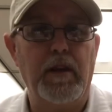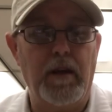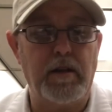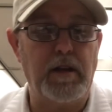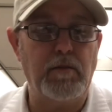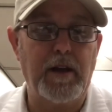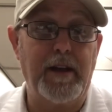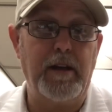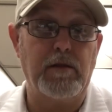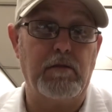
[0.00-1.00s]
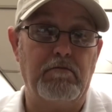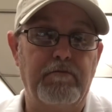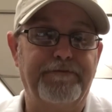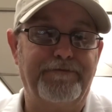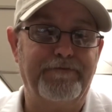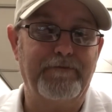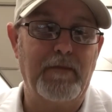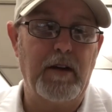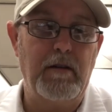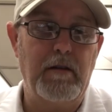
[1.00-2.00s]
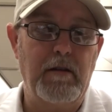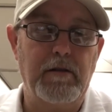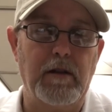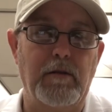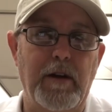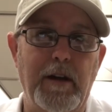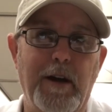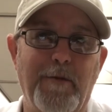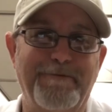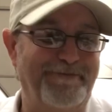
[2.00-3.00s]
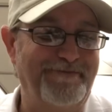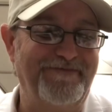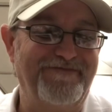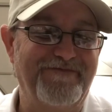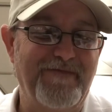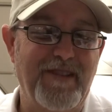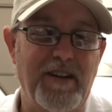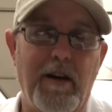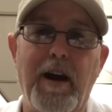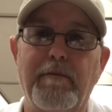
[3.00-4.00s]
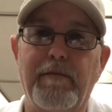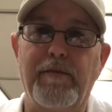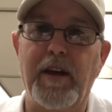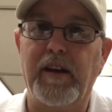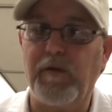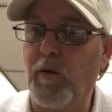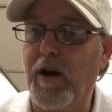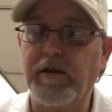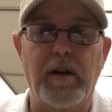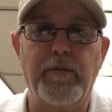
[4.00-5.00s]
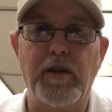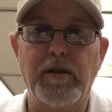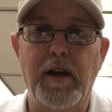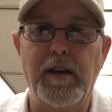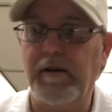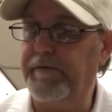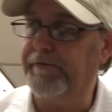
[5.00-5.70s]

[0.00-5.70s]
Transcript: it seems like it is. So there you go. All right. Thank you for watching. I appreciate